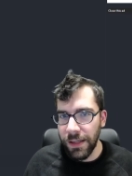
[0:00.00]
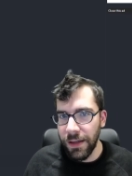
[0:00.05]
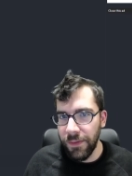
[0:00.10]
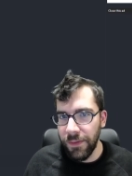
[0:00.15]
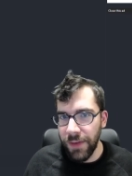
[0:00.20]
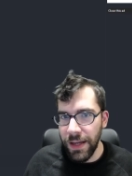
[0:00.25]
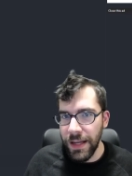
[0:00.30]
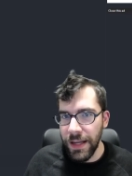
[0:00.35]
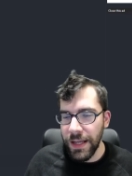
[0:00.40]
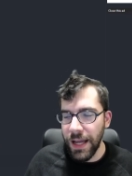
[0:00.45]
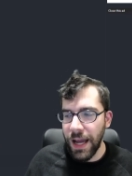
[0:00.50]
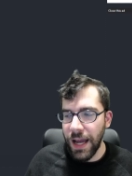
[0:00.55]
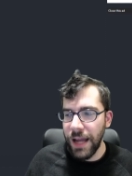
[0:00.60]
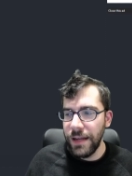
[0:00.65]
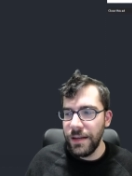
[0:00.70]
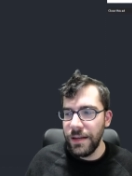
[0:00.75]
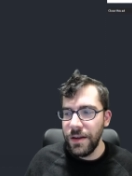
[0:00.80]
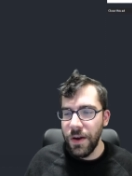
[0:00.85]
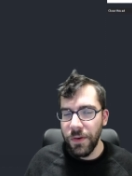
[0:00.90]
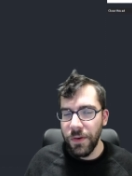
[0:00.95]
of any
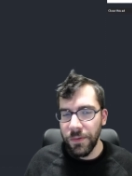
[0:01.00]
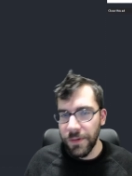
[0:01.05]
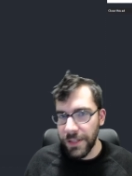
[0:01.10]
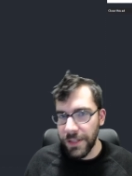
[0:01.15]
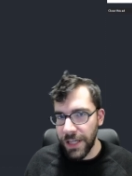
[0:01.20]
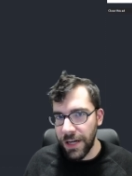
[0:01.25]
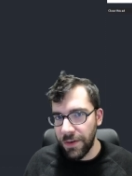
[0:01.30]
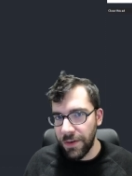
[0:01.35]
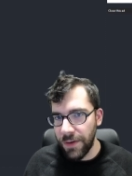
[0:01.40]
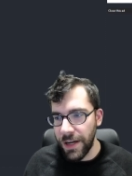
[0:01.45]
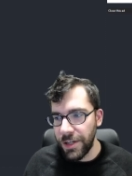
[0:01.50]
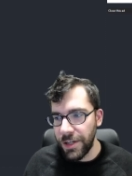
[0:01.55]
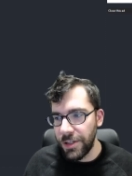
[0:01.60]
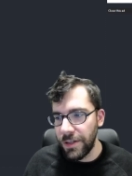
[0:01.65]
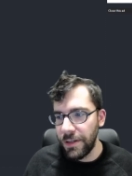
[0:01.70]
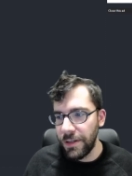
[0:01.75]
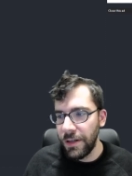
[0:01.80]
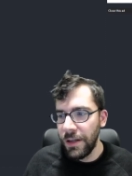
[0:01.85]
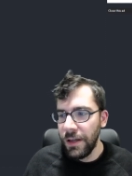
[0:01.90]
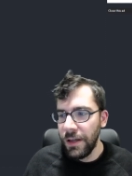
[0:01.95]
kind, no regeneration.